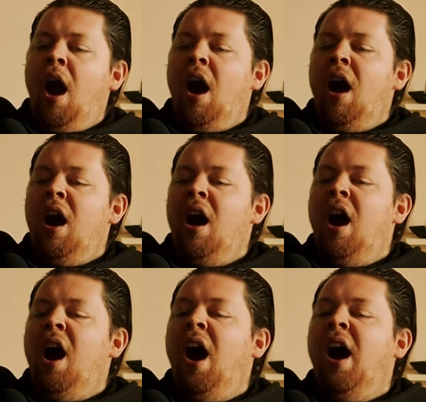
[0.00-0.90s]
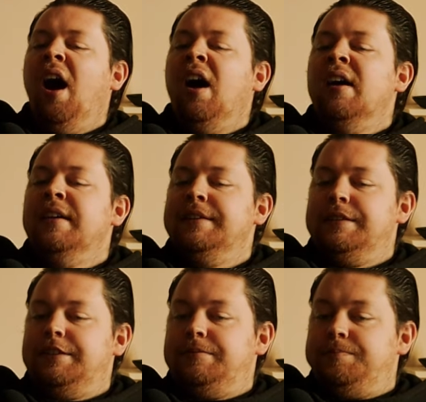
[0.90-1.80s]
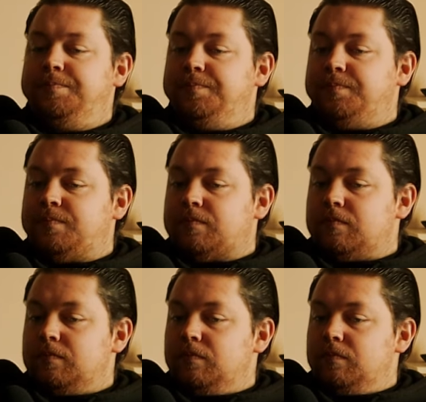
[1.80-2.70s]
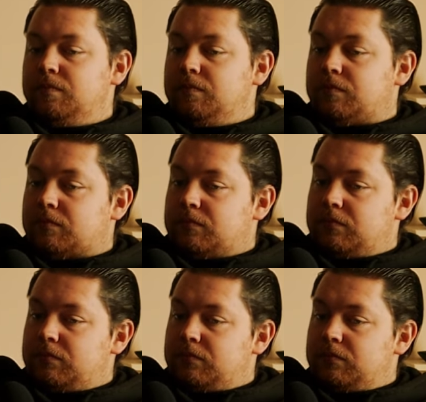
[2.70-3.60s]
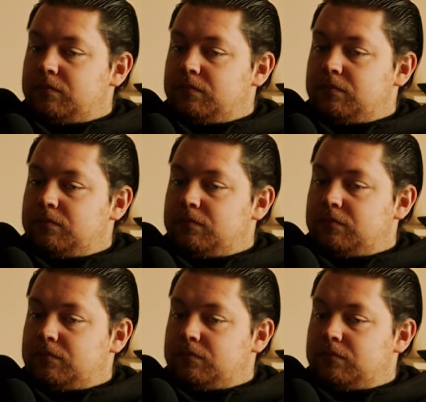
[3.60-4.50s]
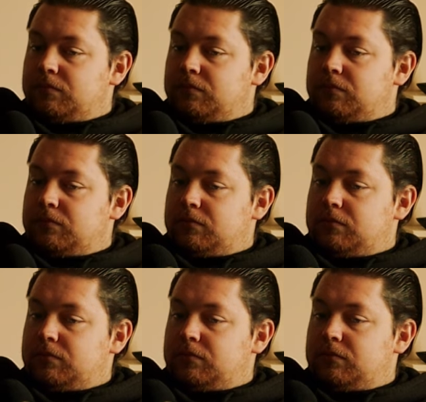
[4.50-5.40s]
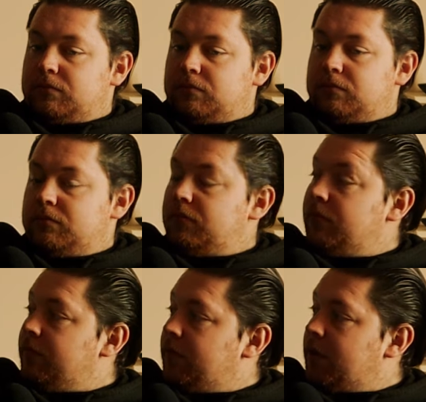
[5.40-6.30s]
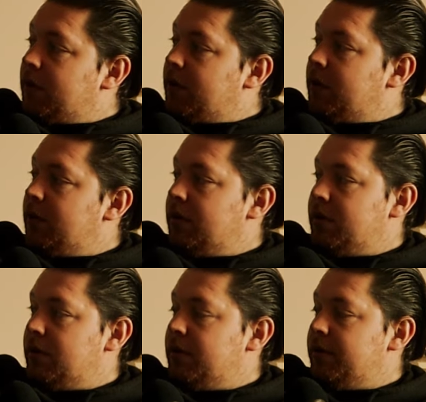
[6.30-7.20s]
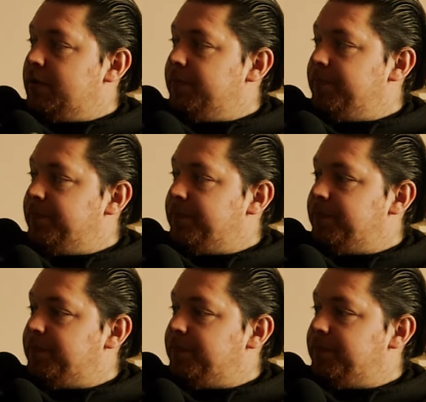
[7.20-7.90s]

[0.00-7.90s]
The person shown says nothing.